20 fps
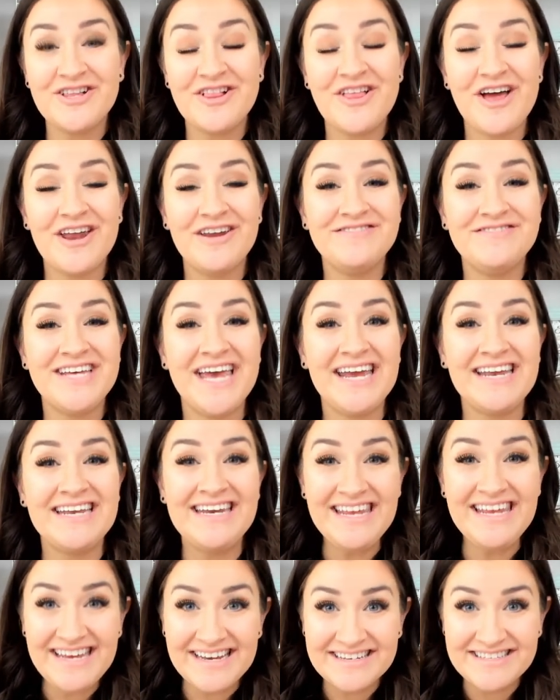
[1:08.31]
a lot of
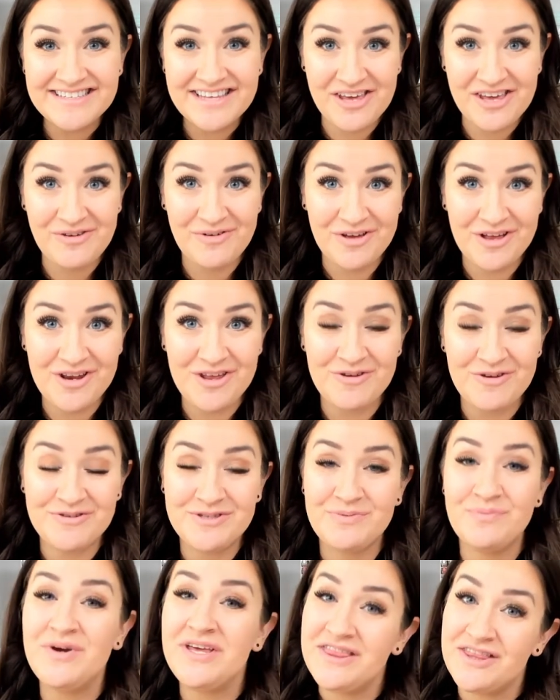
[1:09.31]
techniques that you can
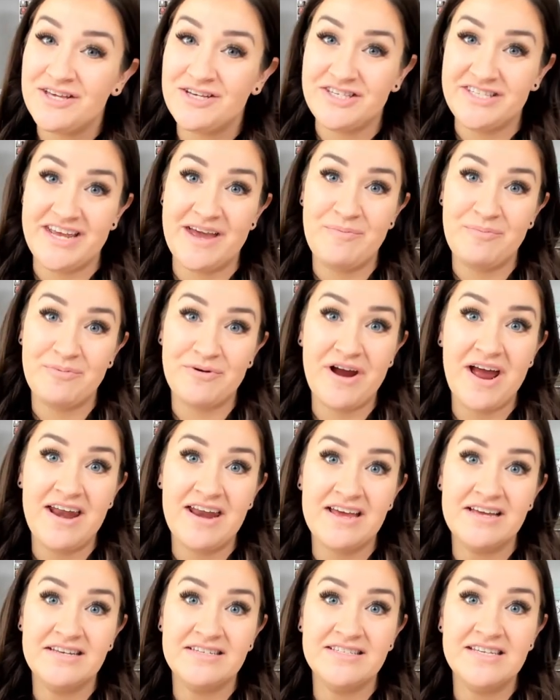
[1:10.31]
use with the
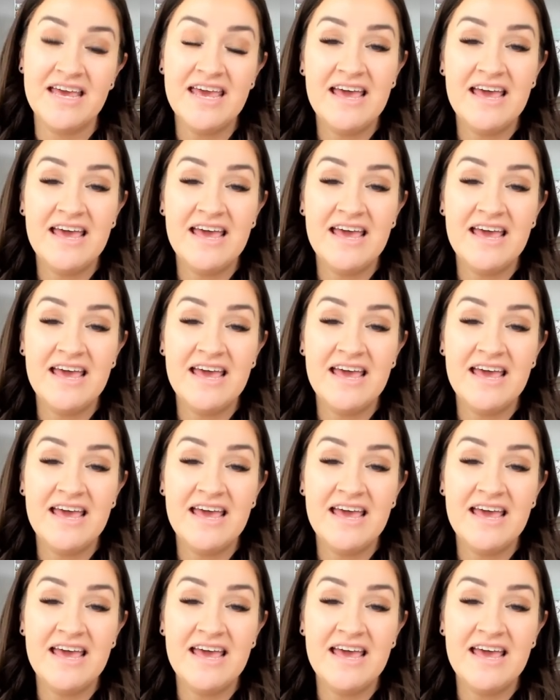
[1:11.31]
Stamparatus